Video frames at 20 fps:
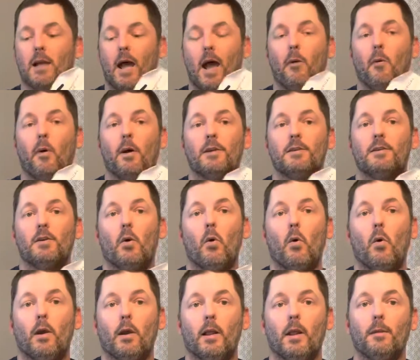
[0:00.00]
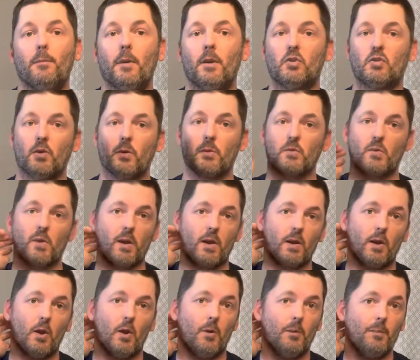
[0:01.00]
I wanted to oil it and make sure it was ready to
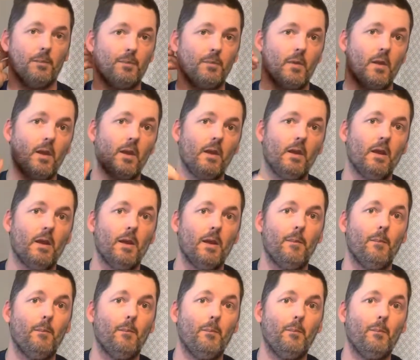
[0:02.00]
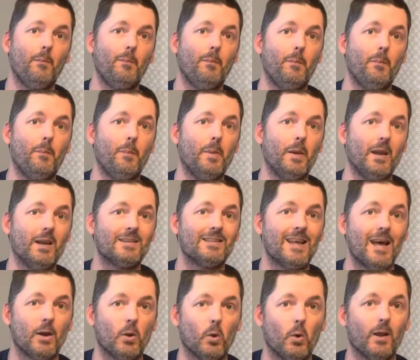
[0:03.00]
go. Because
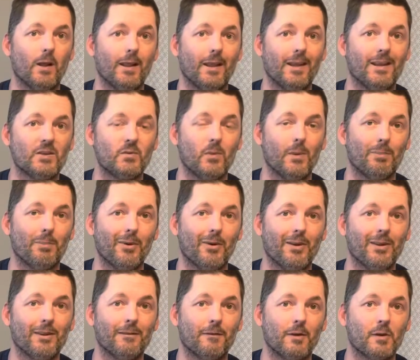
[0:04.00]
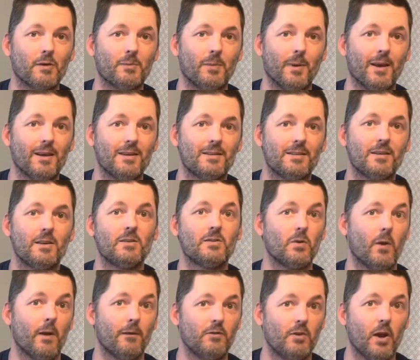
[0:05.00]
not oiling is what broke it in the first place,
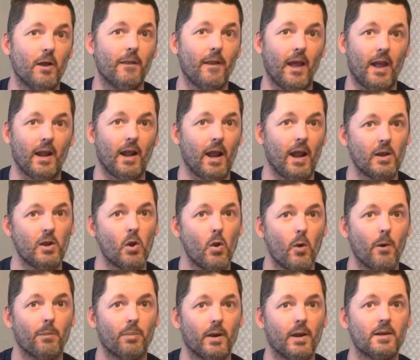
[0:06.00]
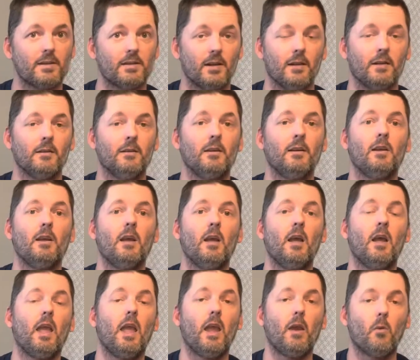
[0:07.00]
so I've done that. I know what breaks it.
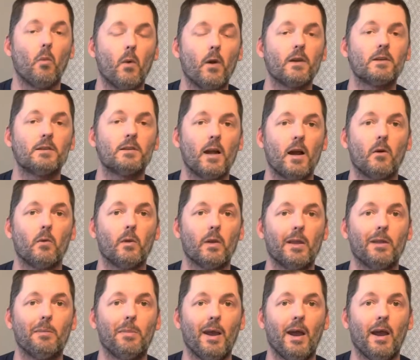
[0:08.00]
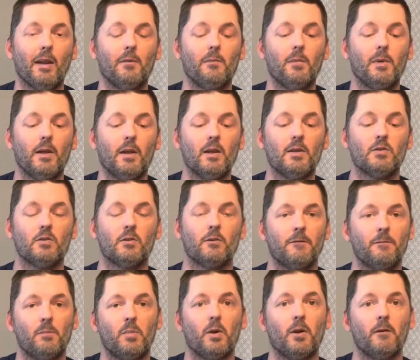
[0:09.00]
It wears it out really bad because you're
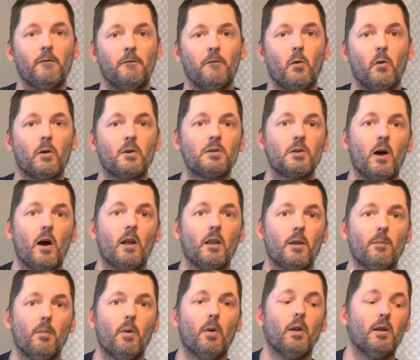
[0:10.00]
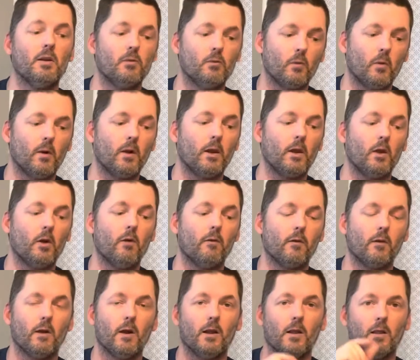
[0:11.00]
putting force on the bullet and running it
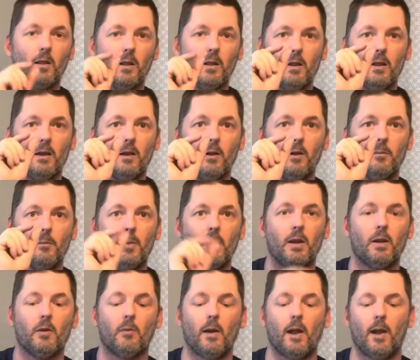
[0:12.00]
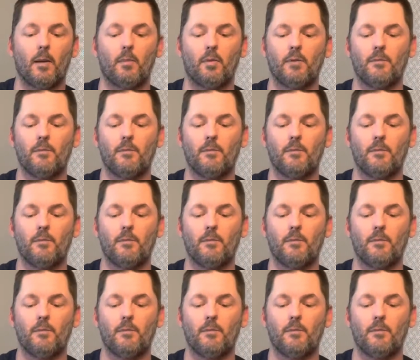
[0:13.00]
over a little bitty ramp.